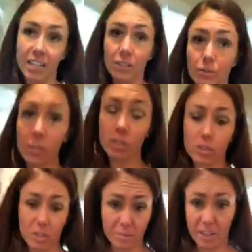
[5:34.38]
I do want to show
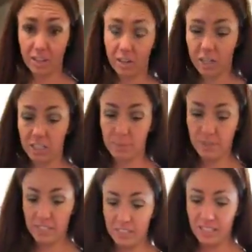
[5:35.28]
you my garage,
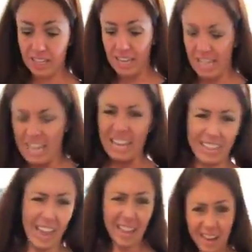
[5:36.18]
because
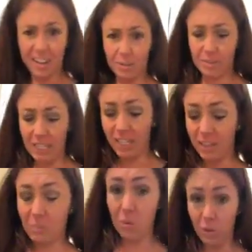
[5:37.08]
that ended up taking
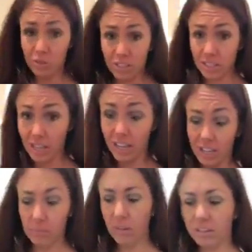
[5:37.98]
the most
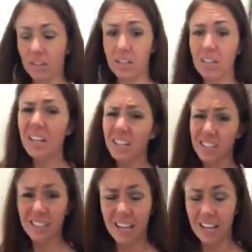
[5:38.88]
time,
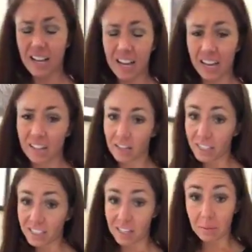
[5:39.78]
because I, I had a lot of
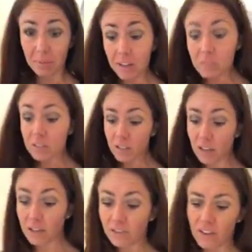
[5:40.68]
sentimental
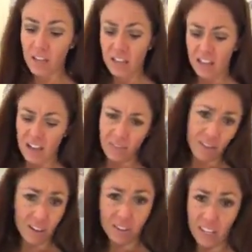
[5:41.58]
stuff. I
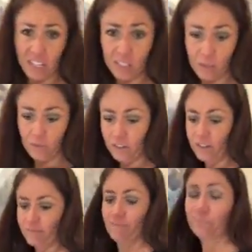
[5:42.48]
found things
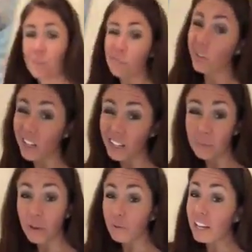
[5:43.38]
from planning
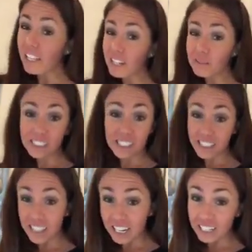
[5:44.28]
my wedding, which
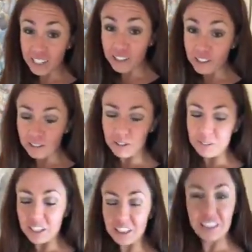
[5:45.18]
I didn't go through
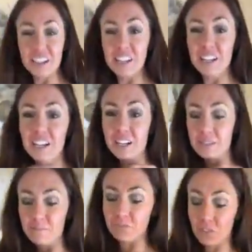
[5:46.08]
with
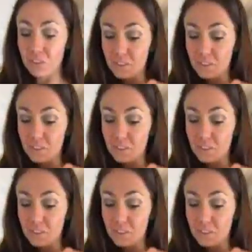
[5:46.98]
um,